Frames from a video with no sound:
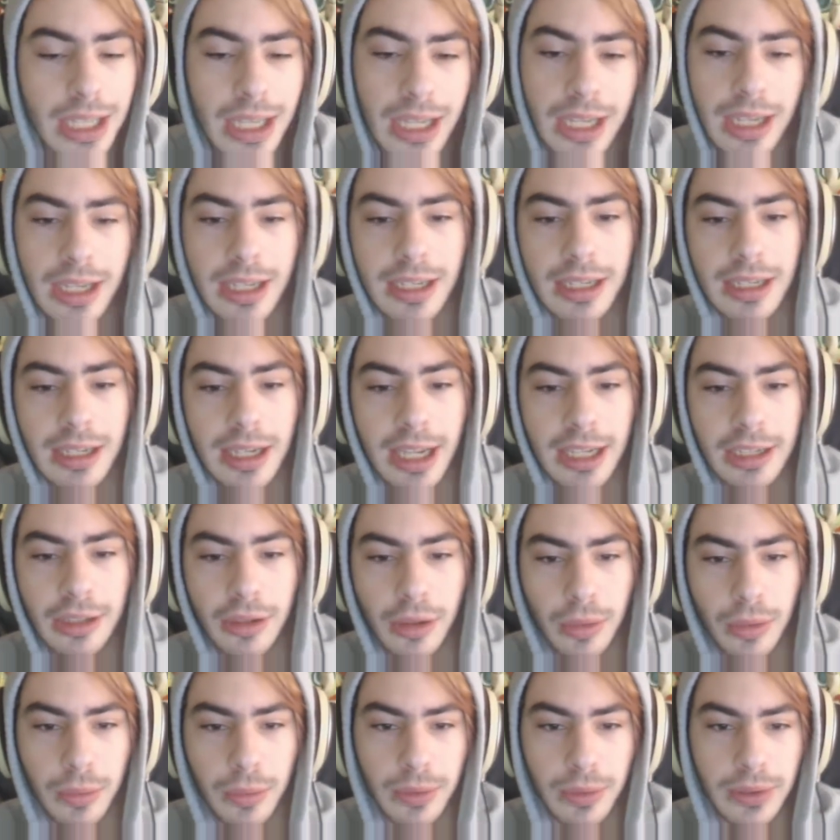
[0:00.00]
I
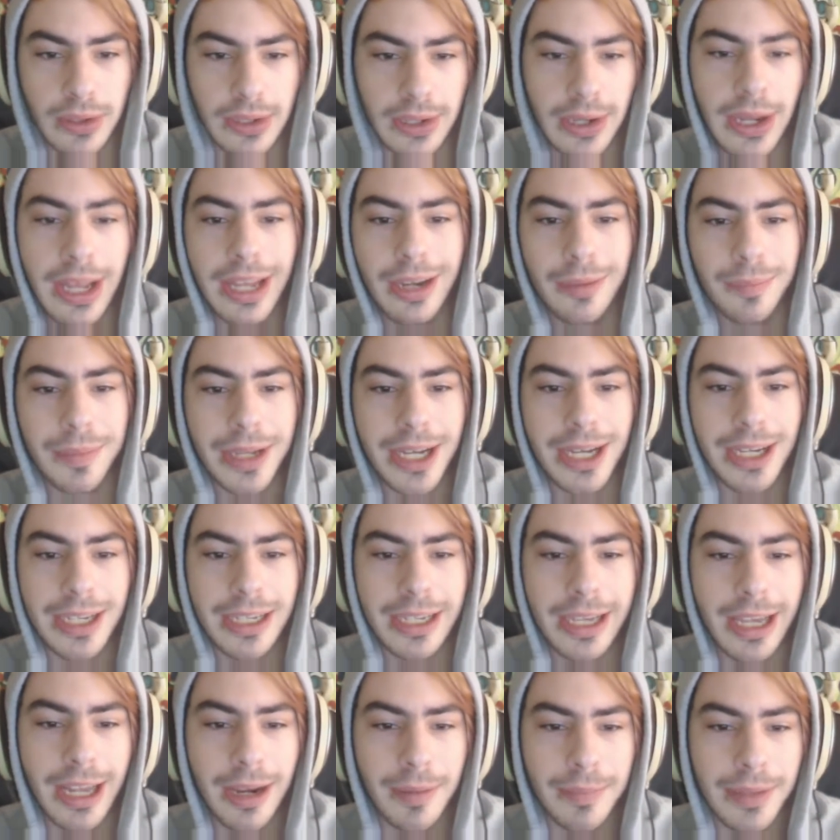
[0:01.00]
don't
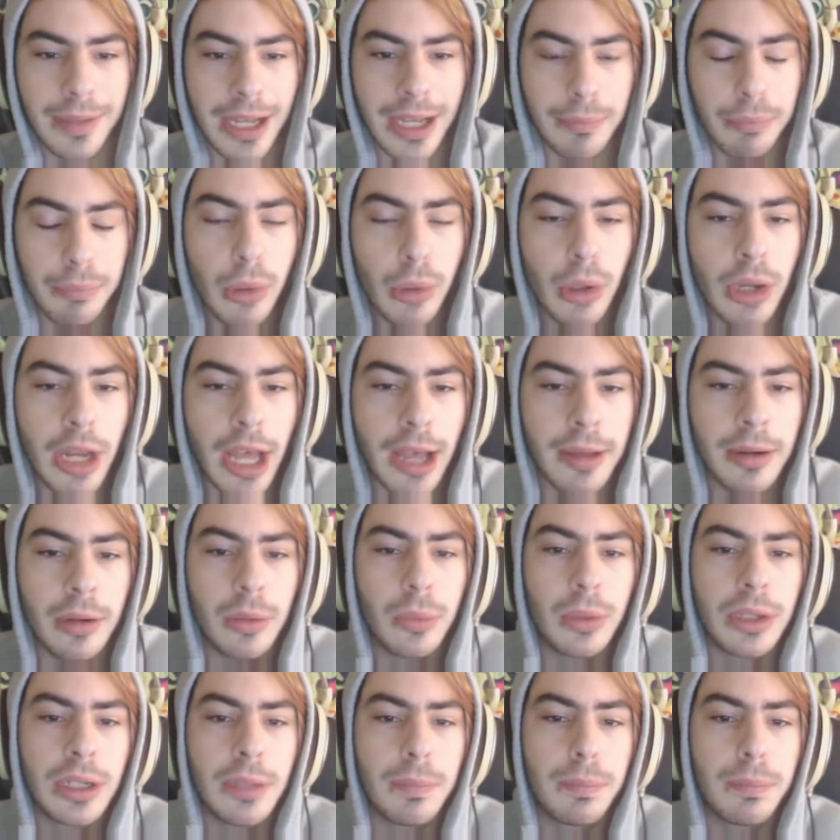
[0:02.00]

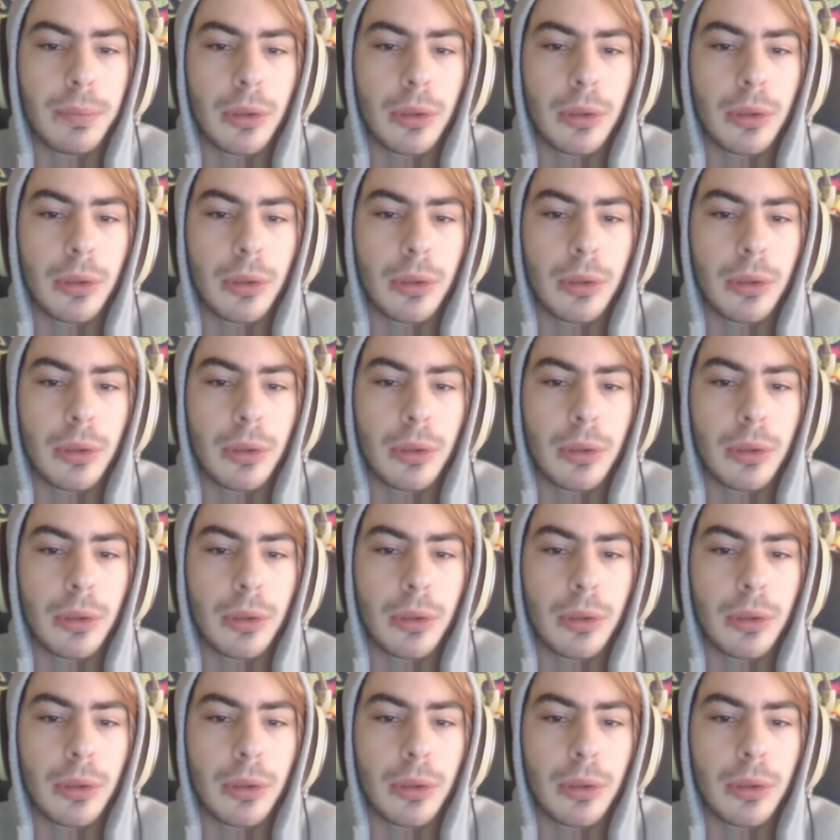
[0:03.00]
want to